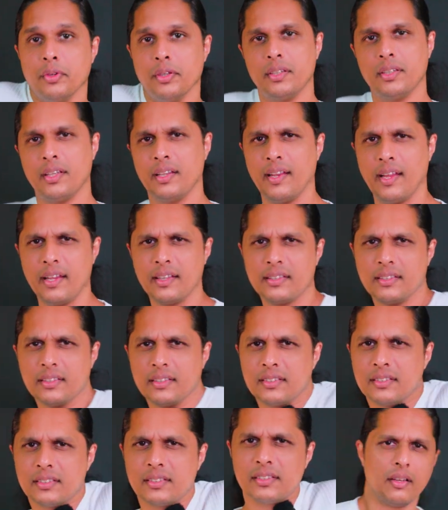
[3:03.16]
it like
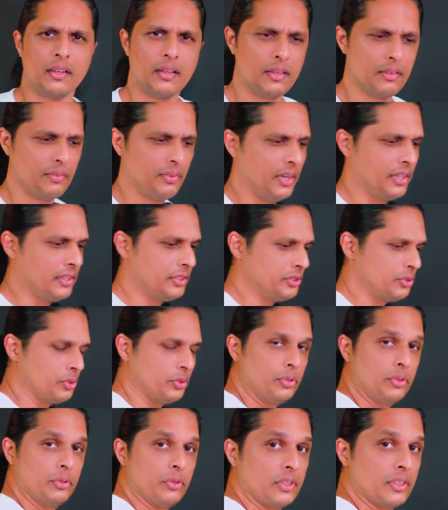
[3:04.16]
this. If I'll
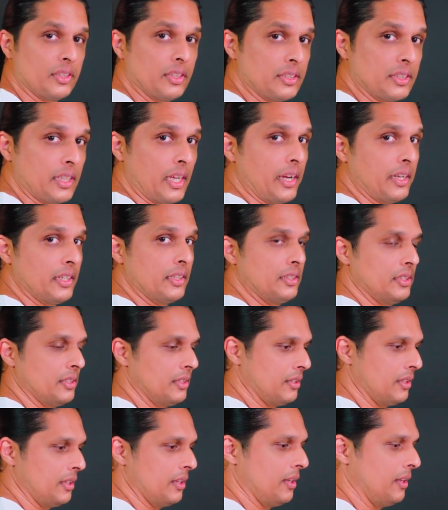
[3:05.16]
show you on the sides,
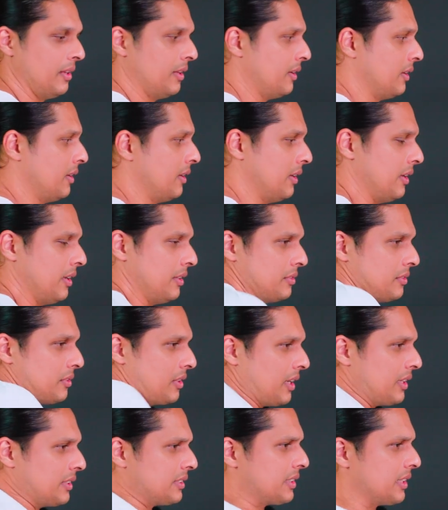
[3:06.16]
as you
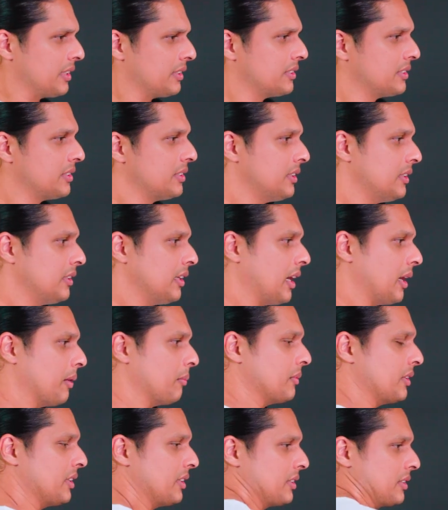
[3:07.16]
guys can see,
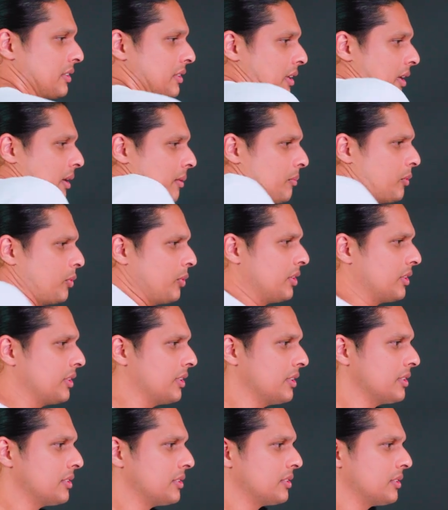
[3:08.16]
I'm doing
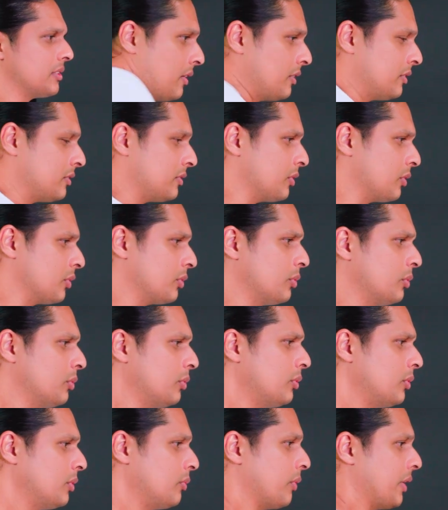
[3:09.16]
this. So
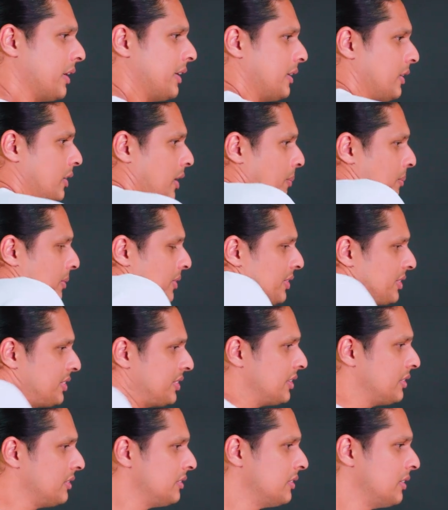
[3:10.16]
do 20
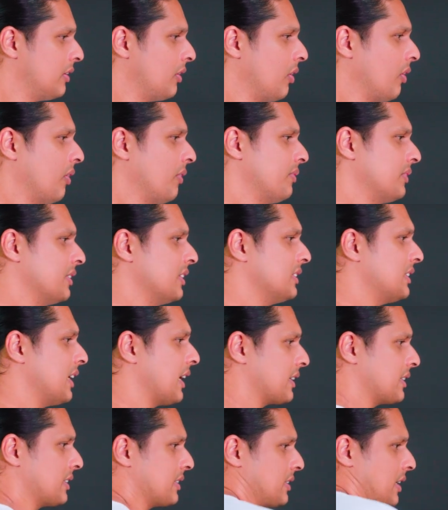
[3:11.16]
repetition of this
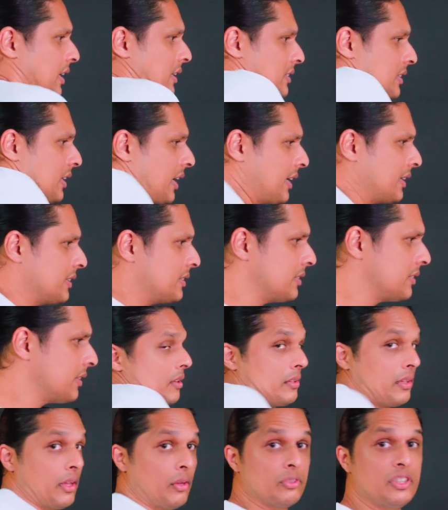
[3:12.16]
exercise, guys.
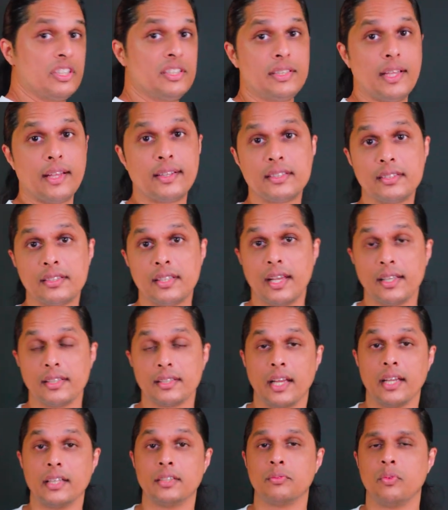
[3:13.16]
Now this exercise,
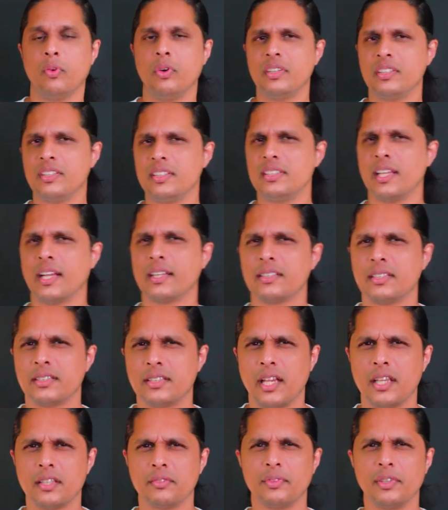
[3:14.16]
guys, what this
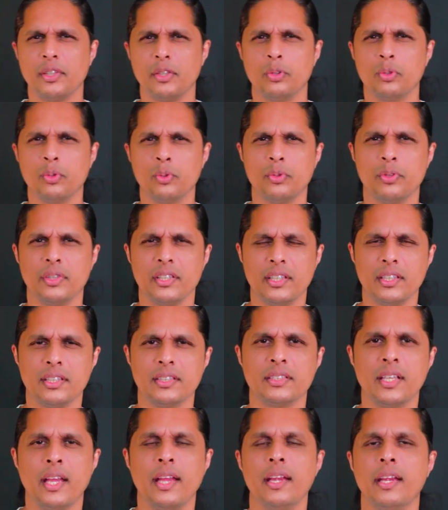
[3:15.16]
exercise will do
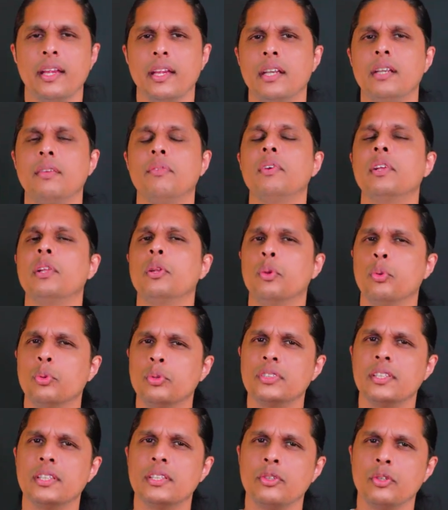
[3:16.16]
is it will
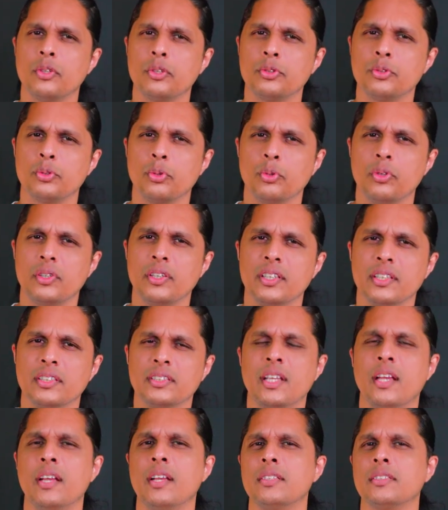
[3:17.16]
loosen your
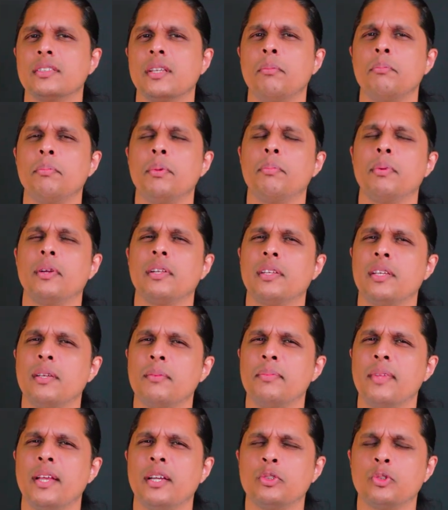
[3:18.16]
shoulders. Some people
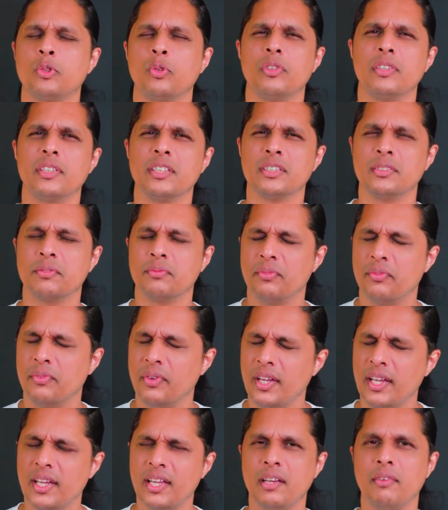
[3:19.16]
keep their shoulders
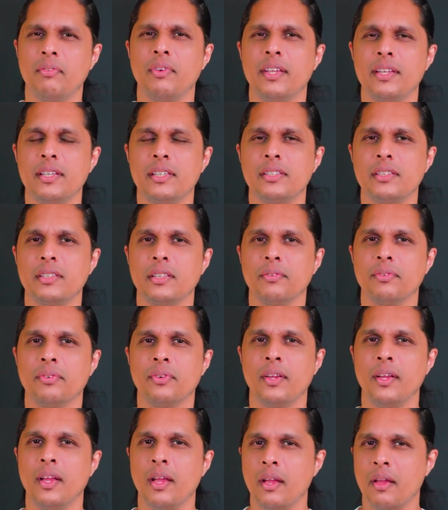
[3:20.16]
very stiff.
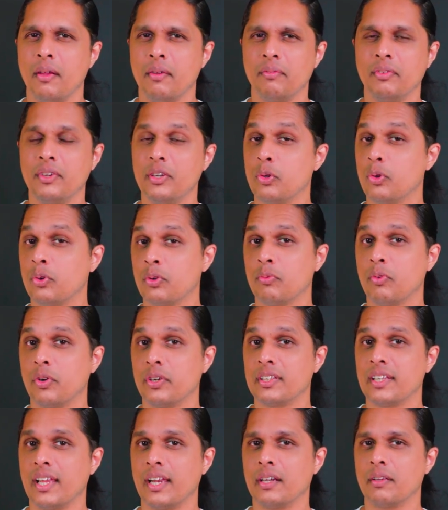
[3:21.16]
We don't
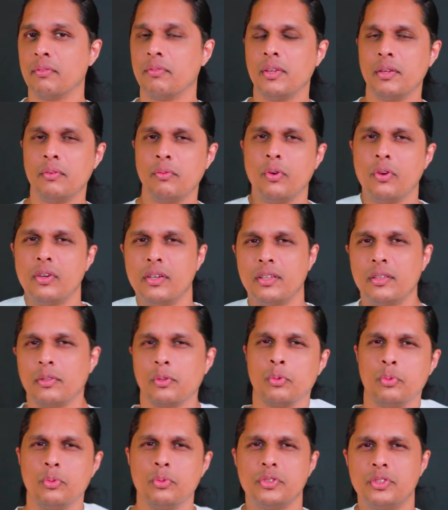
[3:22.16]
want that. We want
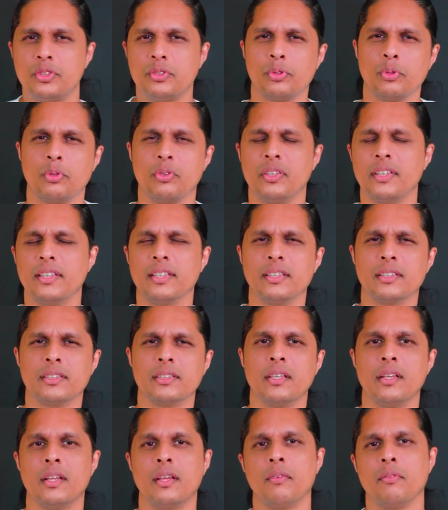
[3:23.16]
loose
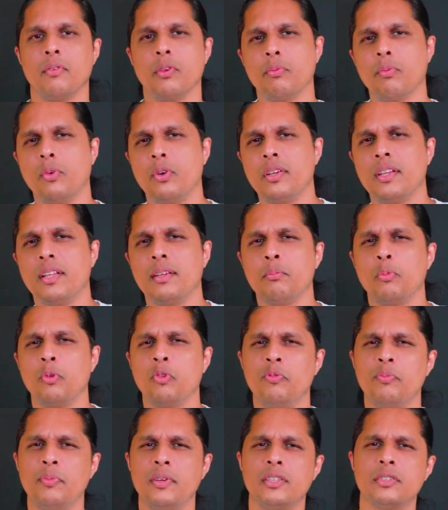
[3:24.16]
shoulders. We want the
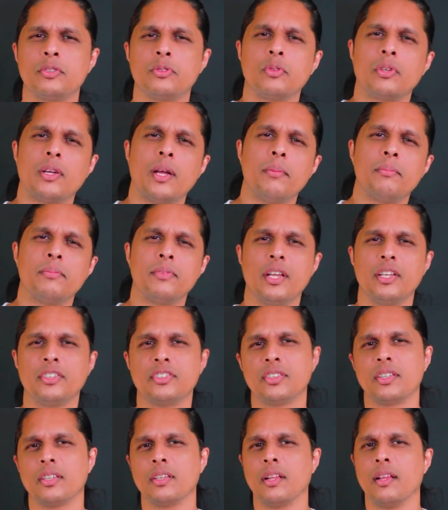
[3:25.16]
movements to come
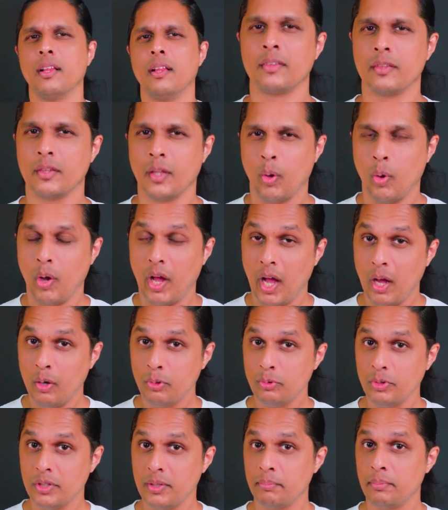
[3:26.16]
natural. Now how
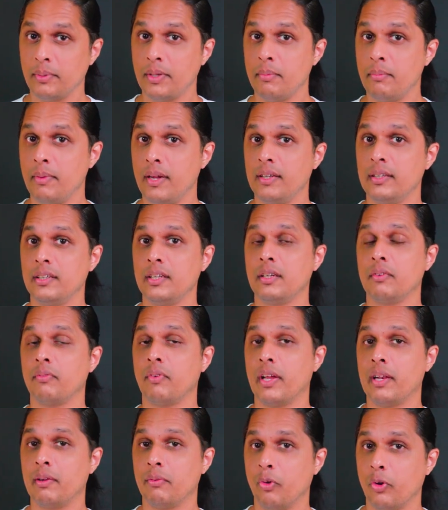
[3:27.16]
to implement it
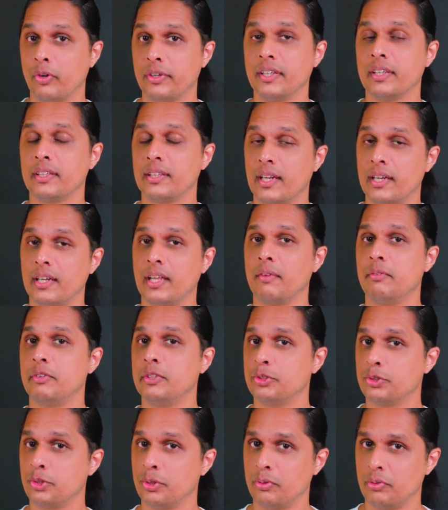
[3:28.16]
while walking, that I
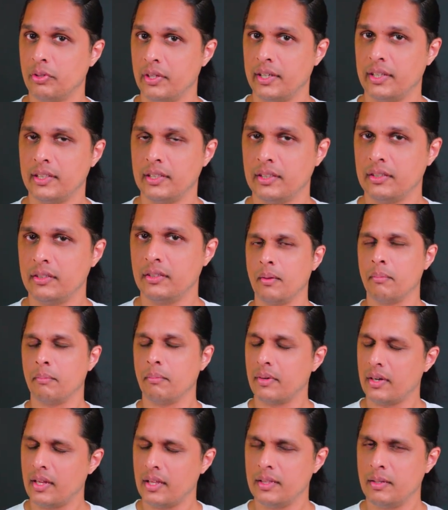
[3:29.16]
will show you later.
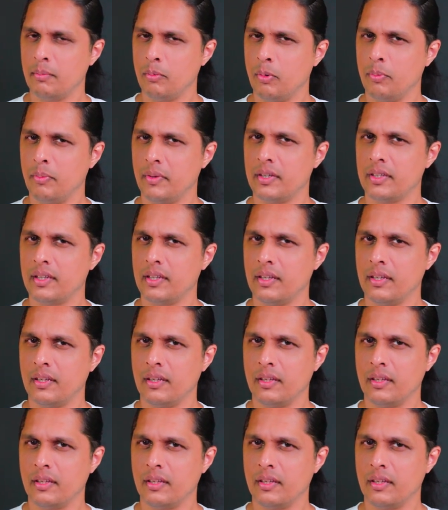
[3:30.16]
But at the moment,